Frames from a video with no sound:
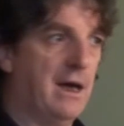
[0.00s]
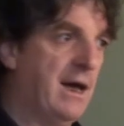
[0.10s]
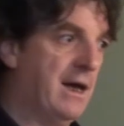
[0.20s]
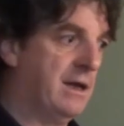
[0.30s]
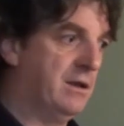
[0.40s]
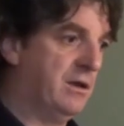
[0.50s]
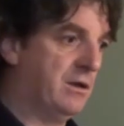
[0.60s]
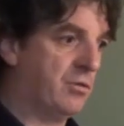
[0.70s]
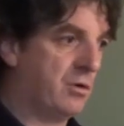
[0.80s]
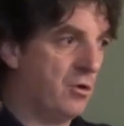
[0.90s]
and
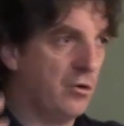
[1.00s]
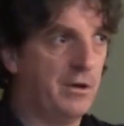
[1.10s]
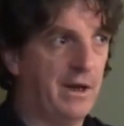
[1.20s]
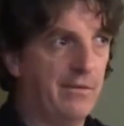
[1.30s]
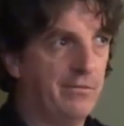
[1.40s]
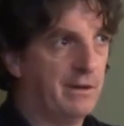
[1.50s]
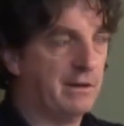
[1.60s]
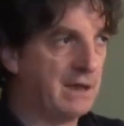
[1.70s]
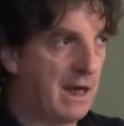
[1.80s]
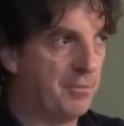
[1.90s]
is recording everything
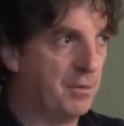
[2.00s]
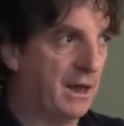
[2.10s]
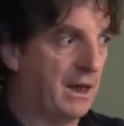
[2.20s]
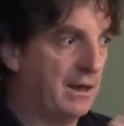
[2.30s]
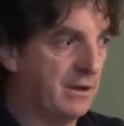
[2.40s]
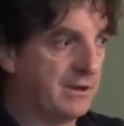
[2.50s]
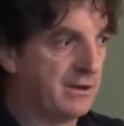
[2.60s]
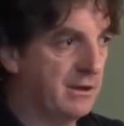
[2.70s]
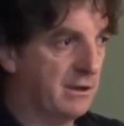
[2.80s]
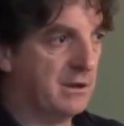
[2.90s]
that's happening and
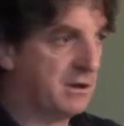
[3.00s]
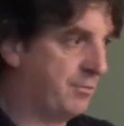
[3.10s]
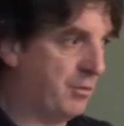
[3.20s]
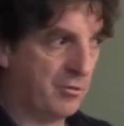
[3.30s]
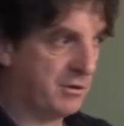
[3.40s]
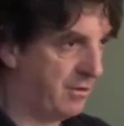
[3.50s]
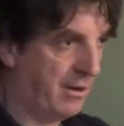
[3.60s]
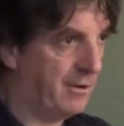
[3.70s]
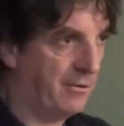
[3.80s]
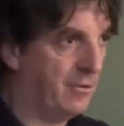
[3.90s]
is supposed to,
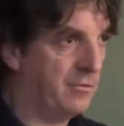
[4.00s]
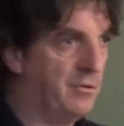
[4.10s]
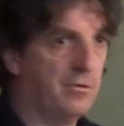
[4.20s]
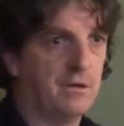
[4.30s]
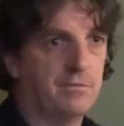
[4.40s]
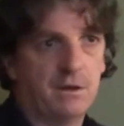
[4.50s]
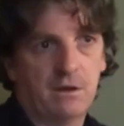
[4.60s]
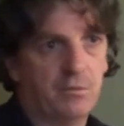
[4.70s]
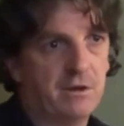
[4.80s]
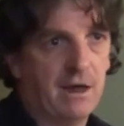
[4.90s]
I don't know, do something
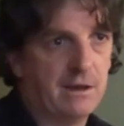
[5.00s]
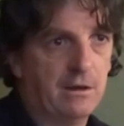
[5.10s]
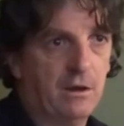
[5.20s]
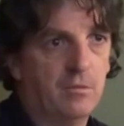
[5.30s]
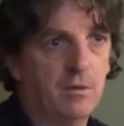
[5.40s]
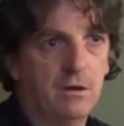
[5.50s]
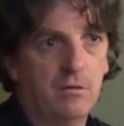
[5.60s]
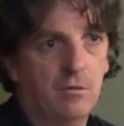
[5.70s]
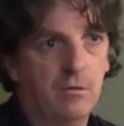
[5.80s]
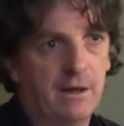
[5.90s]
to protect the human
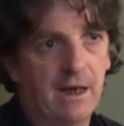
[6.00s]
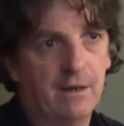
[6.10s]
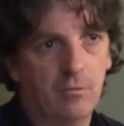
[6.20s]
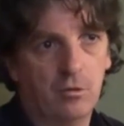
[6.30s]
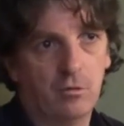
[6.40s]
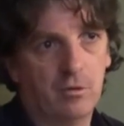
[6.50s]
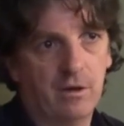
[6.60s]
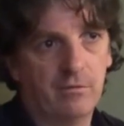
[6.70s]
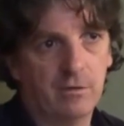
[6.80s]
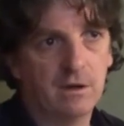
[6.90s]
or the animal or
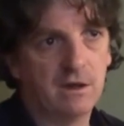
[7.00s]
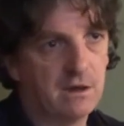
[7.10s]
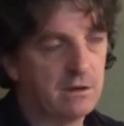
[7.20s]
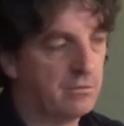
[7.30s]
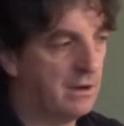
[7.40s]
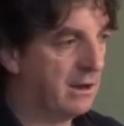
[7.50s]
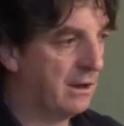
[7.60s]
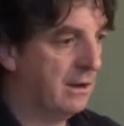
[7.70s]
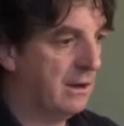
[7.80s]
whatever it is, right?